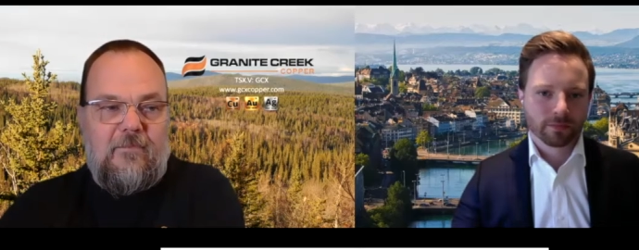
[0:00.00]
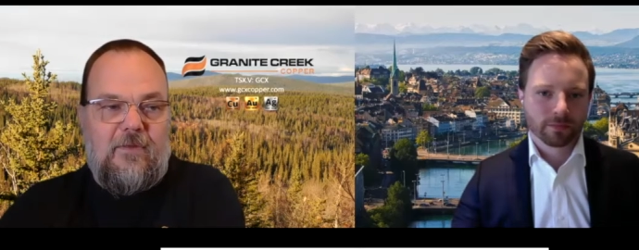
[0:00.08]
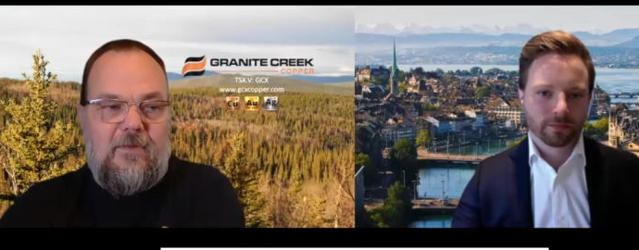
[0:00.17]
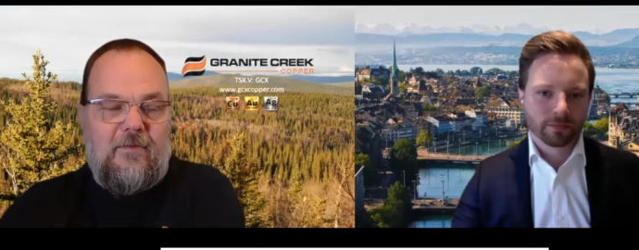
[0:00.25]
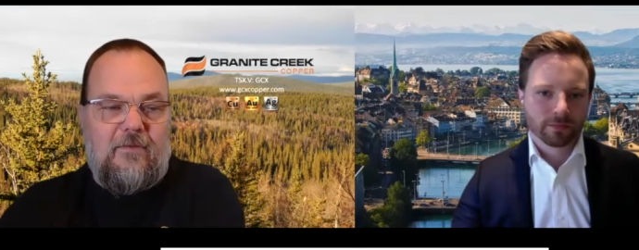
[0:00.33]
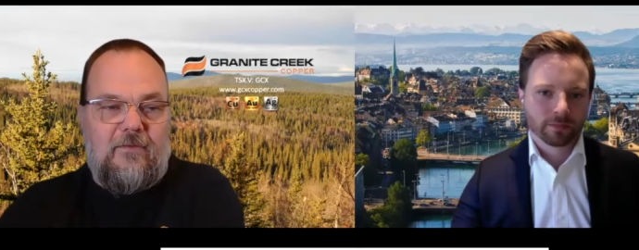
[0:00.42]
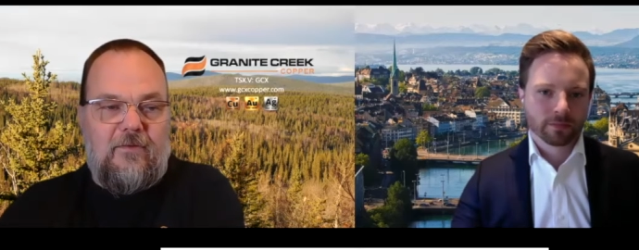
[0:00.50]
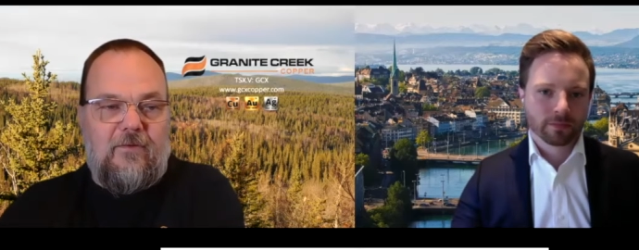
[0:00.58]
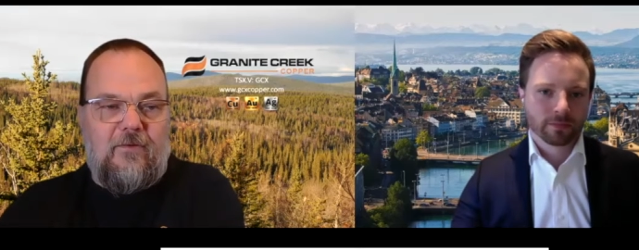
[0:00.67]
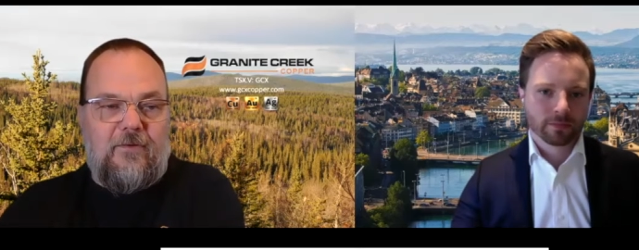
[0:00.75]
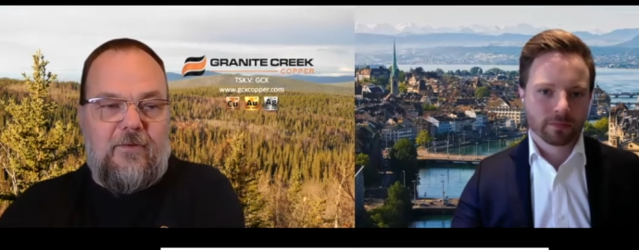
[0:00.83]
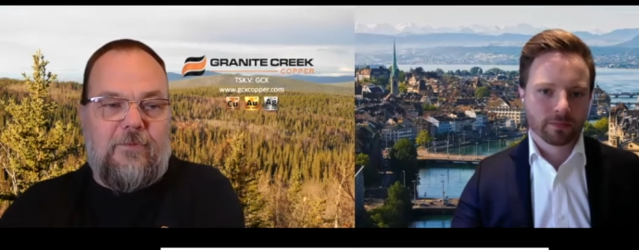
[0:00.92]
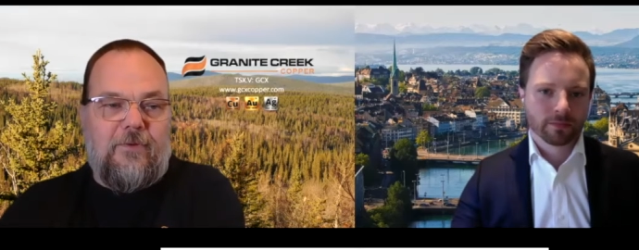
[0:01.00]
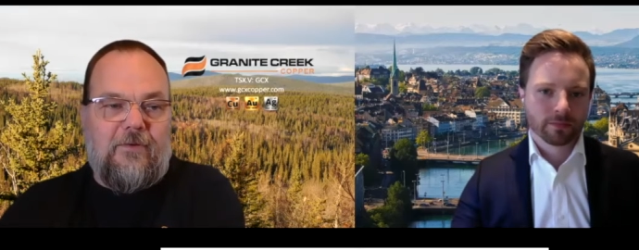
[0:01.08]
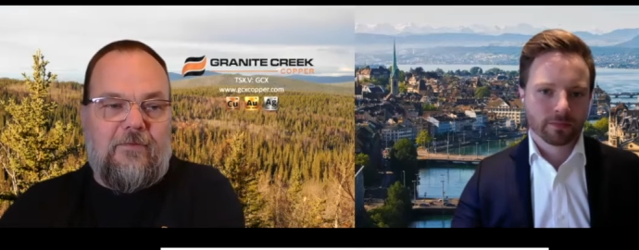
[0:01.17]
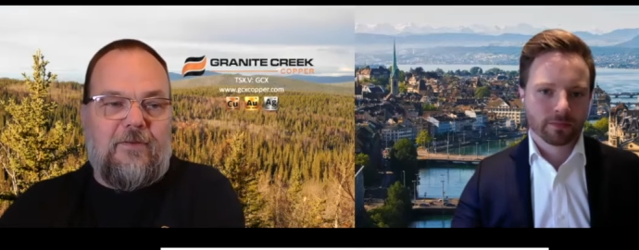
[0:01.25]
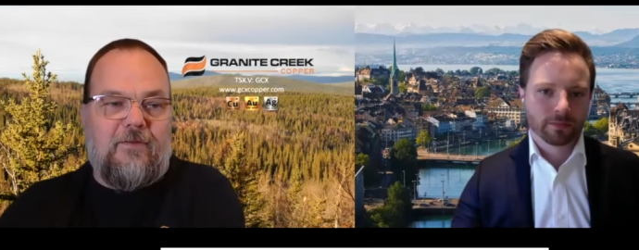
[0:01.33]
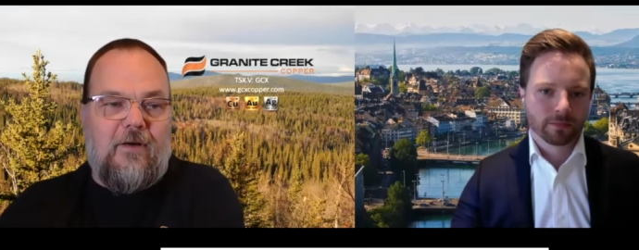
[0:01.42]
Speaker 1: you know the
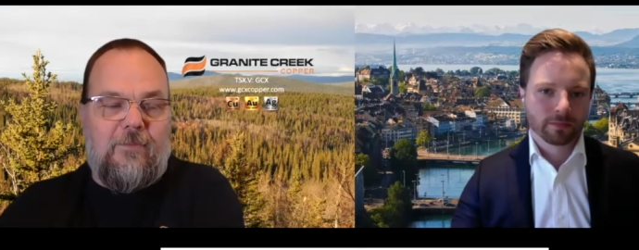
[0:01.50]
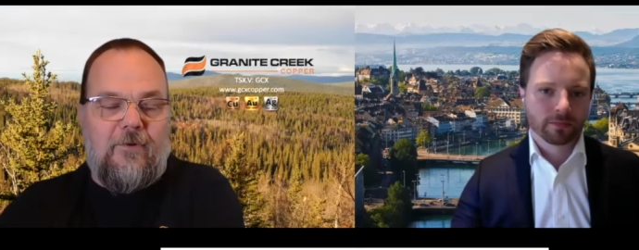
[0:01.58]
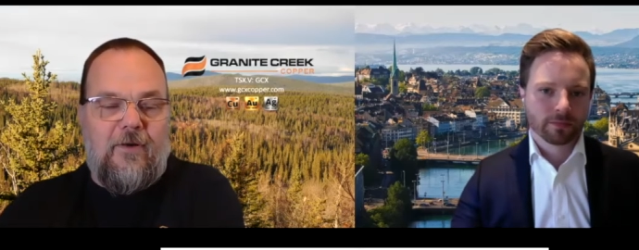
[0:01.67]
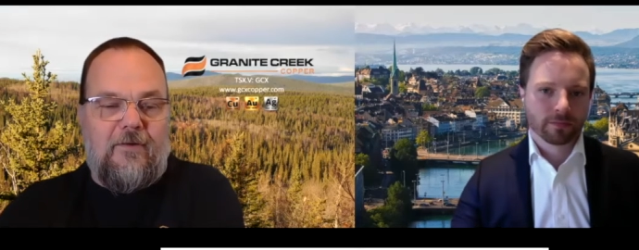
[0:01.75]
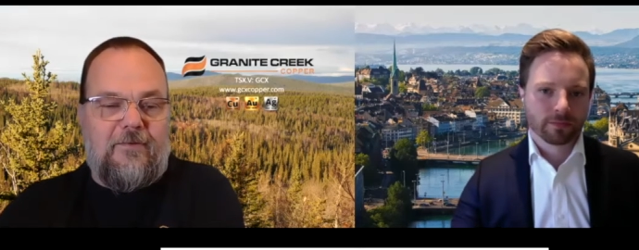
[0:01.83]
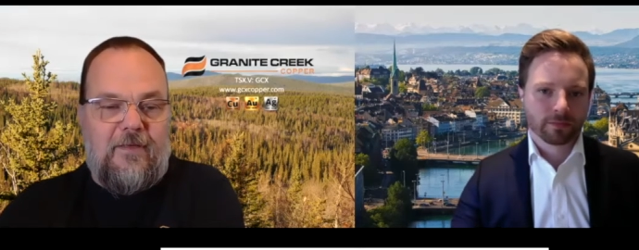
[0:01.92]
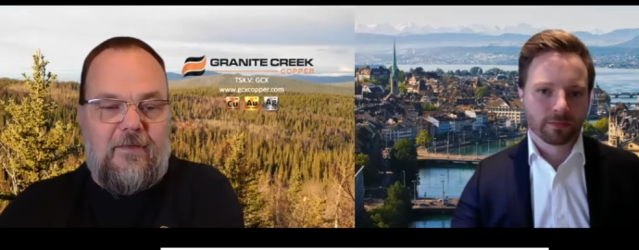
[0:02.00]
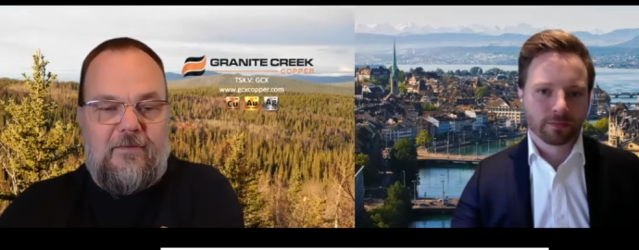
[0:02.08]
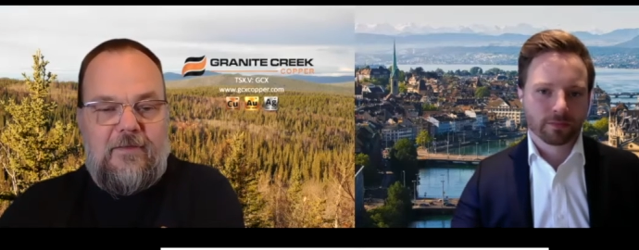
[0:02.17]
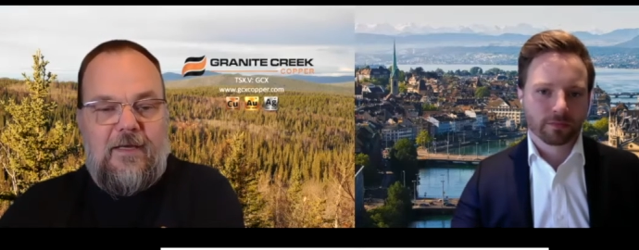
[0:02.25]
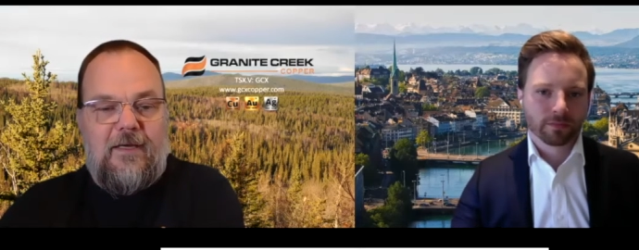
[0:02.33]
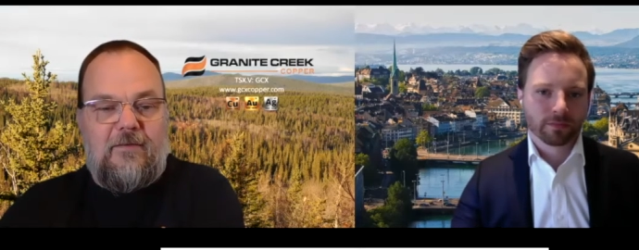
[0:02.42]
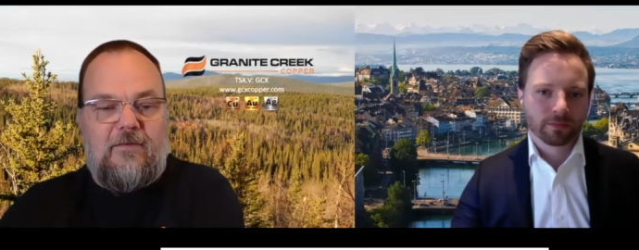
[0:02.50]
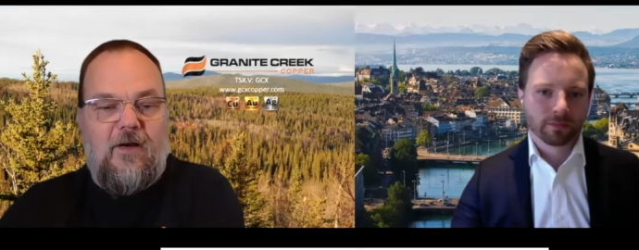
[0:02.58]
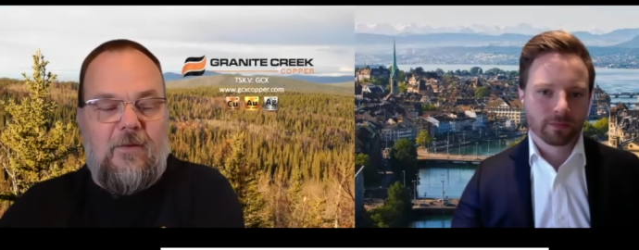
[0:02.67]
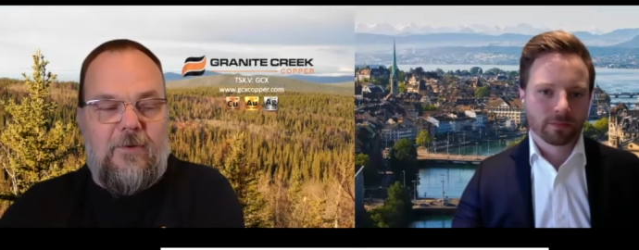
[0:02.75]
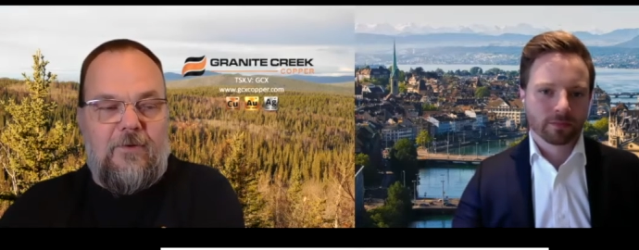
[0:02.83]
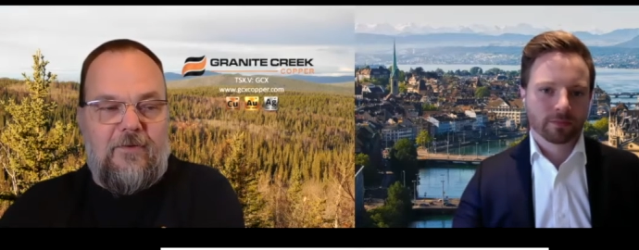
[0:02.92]
previous operators at, at
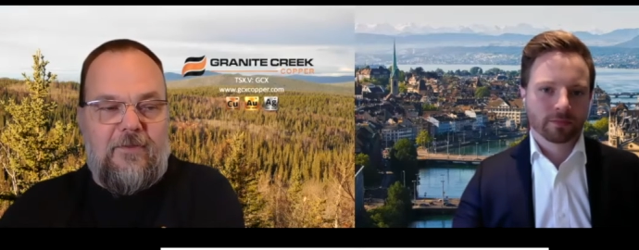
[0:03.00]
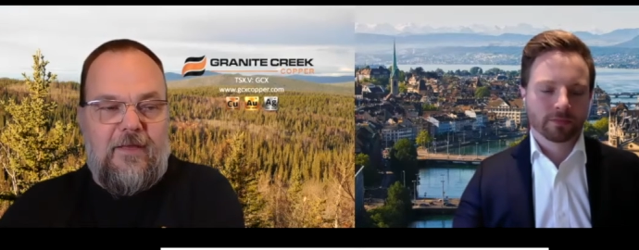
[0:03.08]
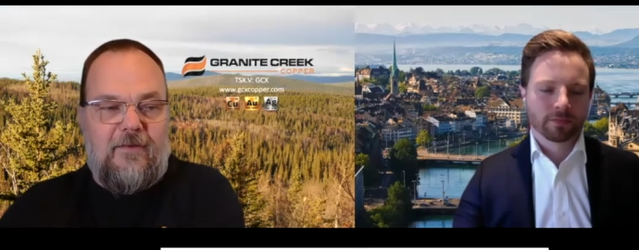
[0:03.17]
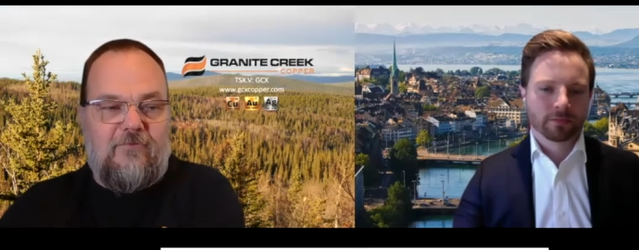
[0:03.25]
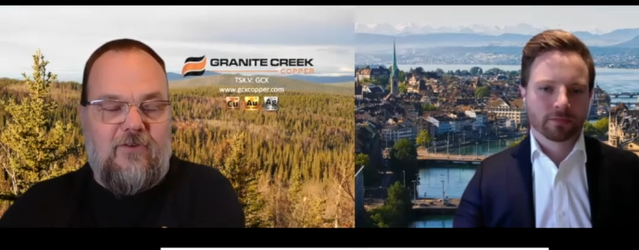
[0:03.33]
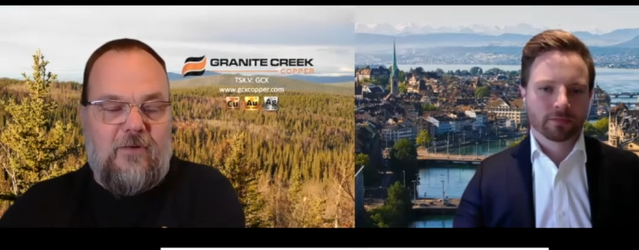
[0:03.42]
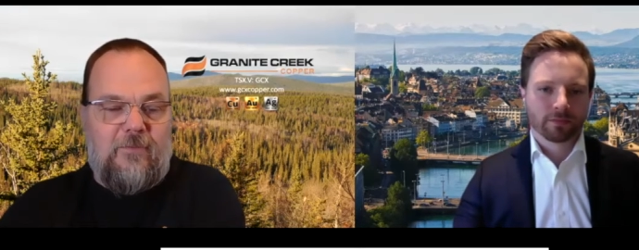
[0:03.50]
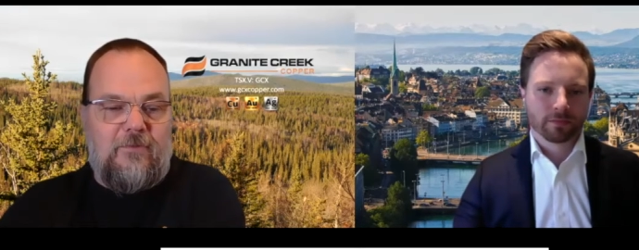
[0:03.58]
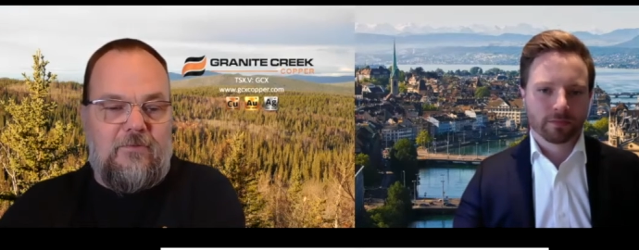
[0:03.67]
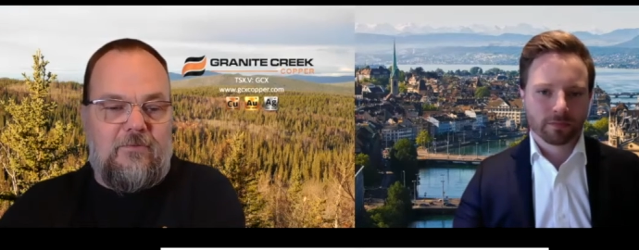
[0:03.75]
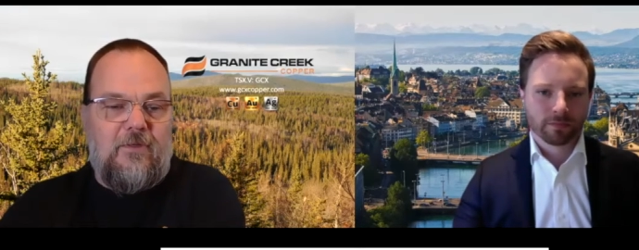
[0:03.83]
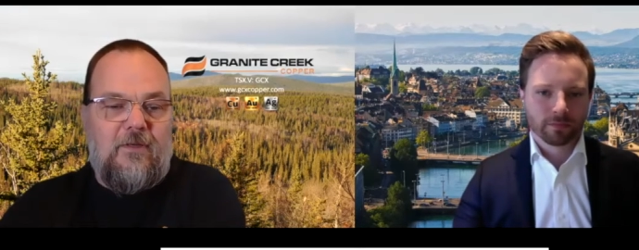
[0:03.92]
Copper North had trouble